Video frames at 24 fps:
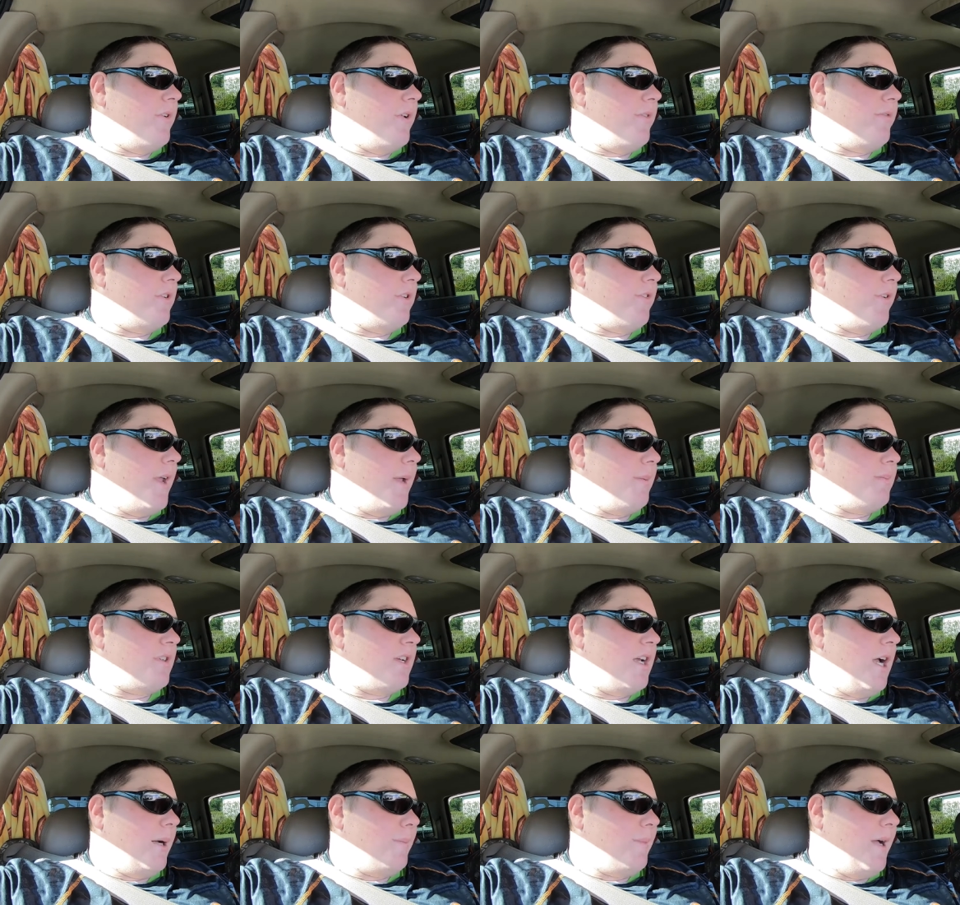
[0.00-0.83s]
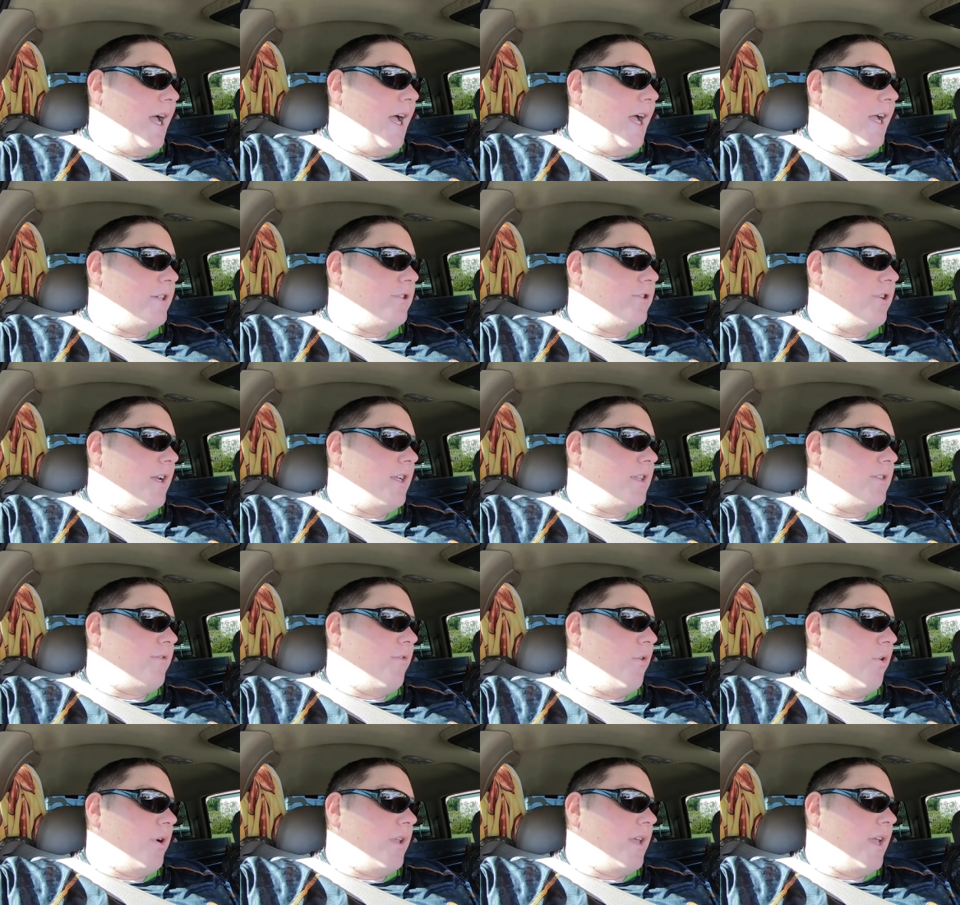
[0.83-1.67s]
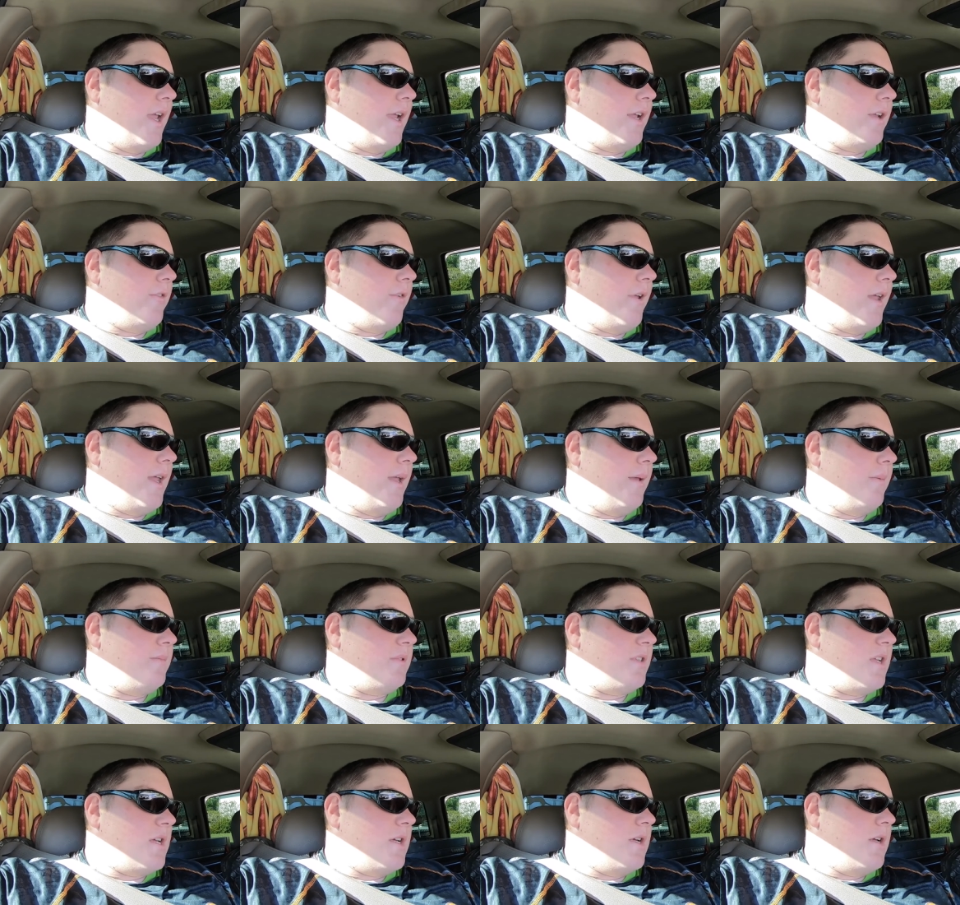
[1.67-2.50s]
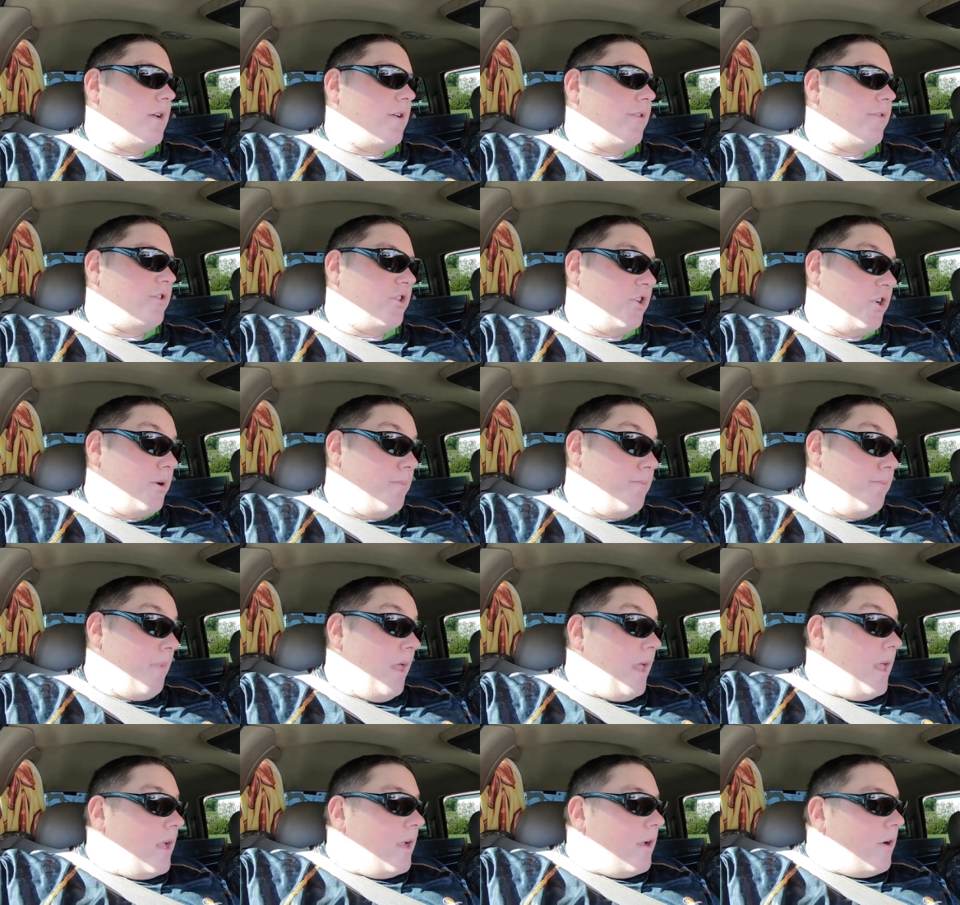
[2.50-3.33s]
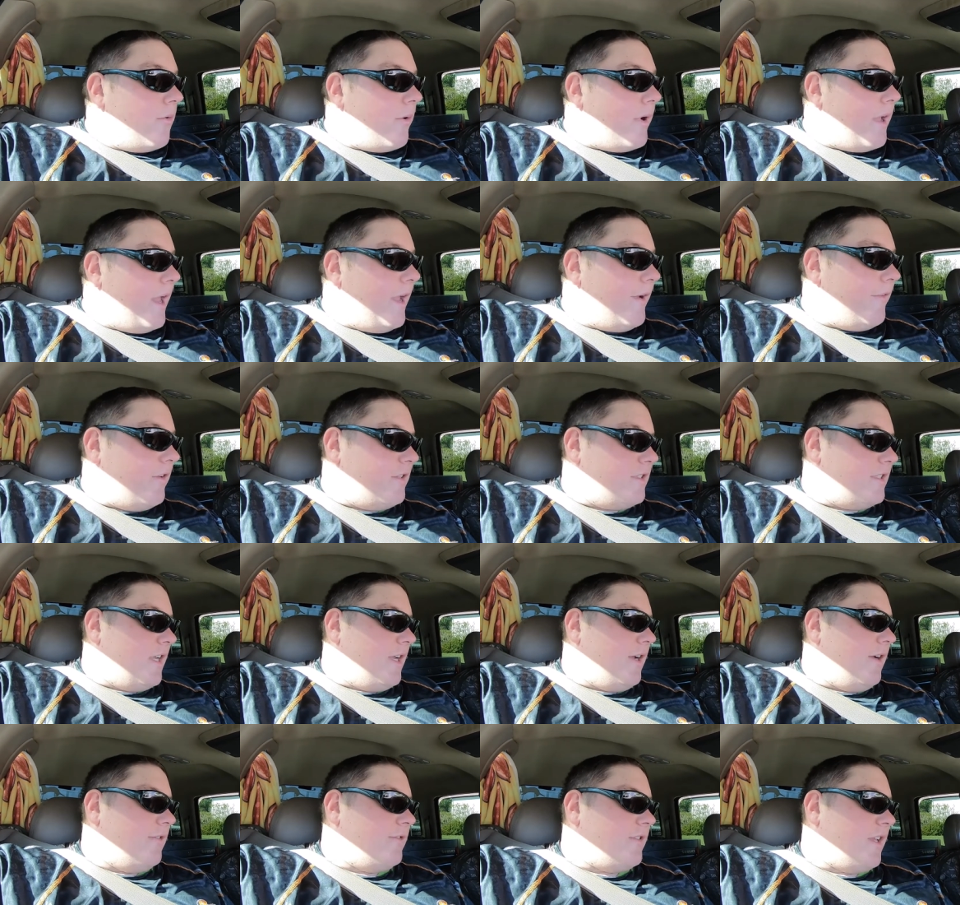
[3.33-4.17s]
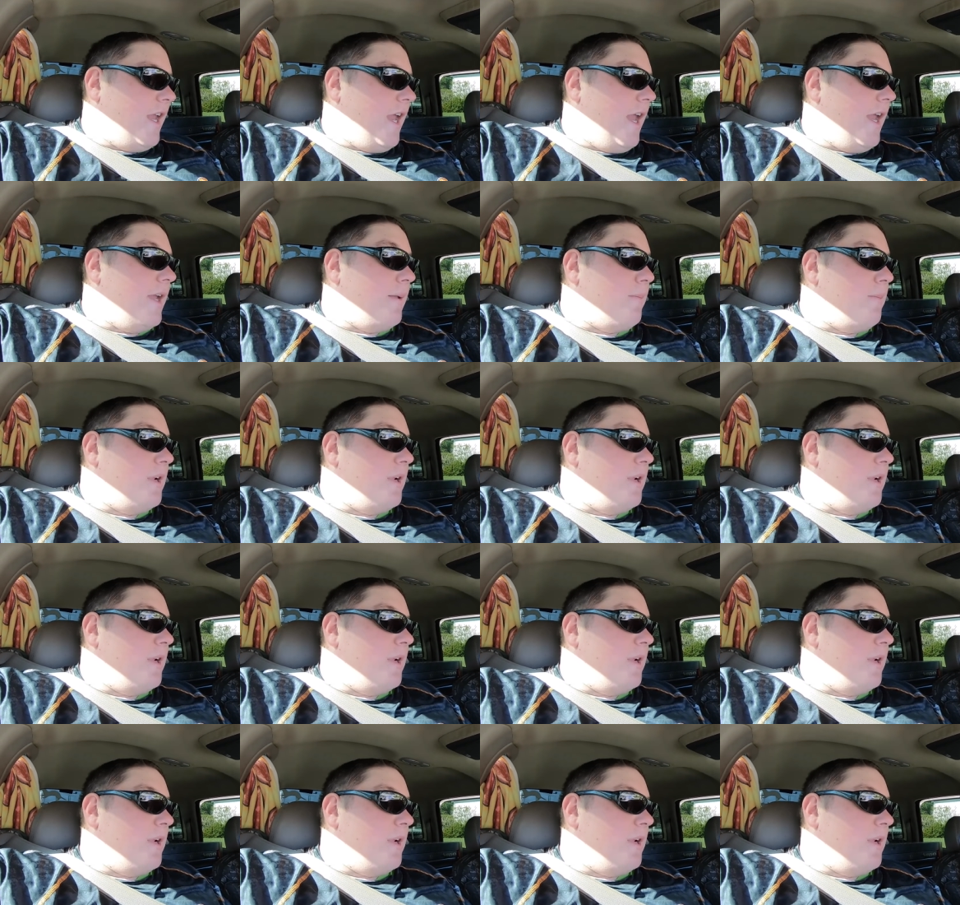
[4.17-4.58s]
50 grams of carbohydrates, 48 grams of sugar. We have mm-hmm. ourselves 80